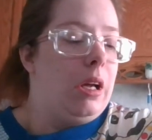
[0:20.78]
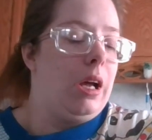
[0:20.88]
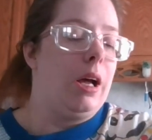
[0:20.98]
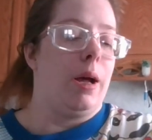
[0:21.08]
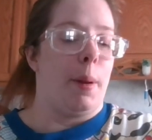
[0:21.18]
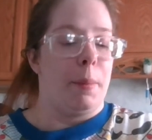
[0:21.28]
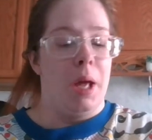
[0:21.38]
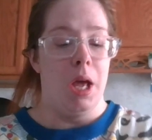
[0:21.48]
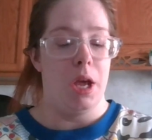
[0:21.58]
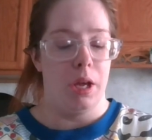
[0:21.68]

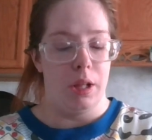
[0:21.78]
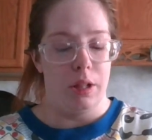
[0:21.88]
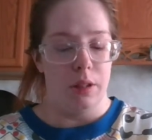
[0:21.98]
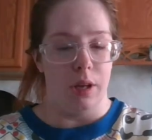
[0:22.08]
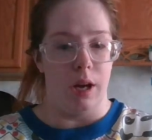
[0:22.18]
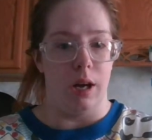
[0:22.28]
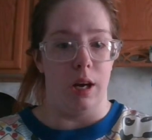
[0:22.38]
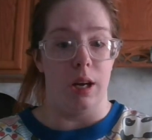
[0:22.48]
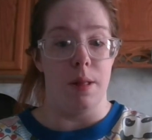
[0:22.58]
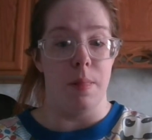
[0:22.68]

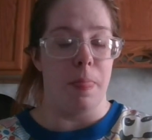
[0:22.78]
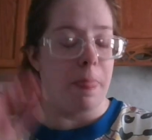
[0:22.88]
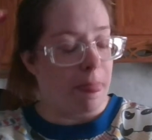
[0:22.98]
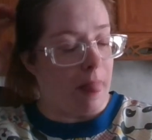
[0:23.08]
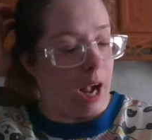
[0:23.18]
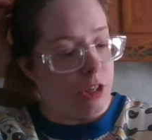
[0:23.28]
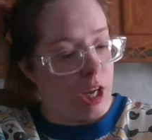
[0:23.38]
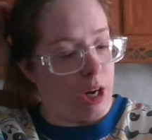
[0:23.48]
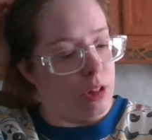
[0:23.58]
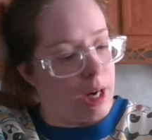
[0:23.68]
the
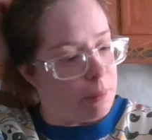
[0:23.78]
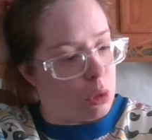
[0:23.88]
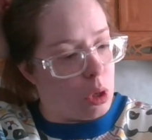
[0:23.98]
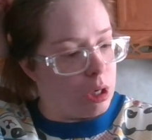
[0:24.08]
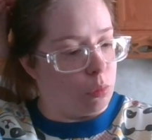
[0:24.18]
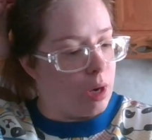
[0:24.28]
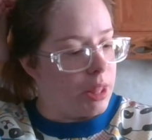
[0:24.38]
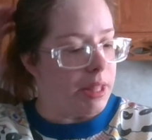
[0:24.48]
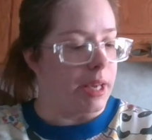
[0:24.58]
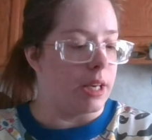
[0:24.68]
eyeshadow that I'm going
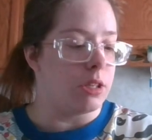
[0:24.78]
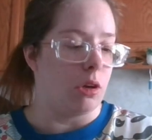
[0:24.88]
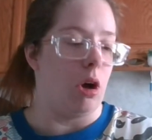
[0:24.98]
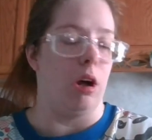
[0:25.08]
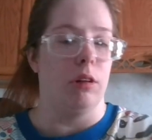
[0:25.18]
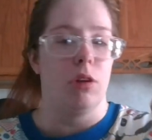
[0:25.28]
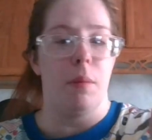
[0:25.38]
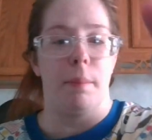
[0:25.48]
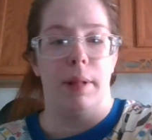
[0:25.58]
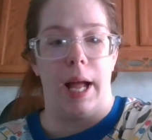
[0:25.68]
with is called
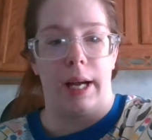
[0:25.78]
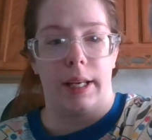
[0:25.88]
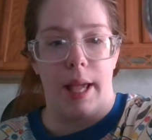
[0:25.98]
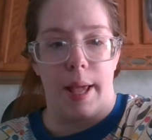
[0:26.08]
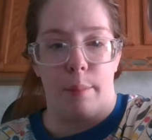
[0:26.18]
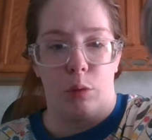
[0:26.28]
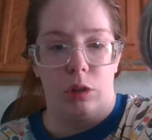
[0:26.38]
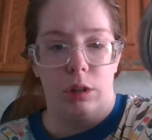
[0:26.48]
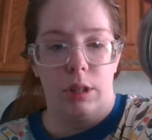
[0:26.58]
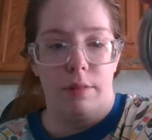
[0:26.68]
Black
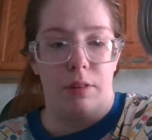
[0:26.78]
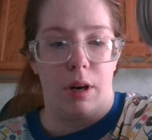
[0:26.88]
Emerald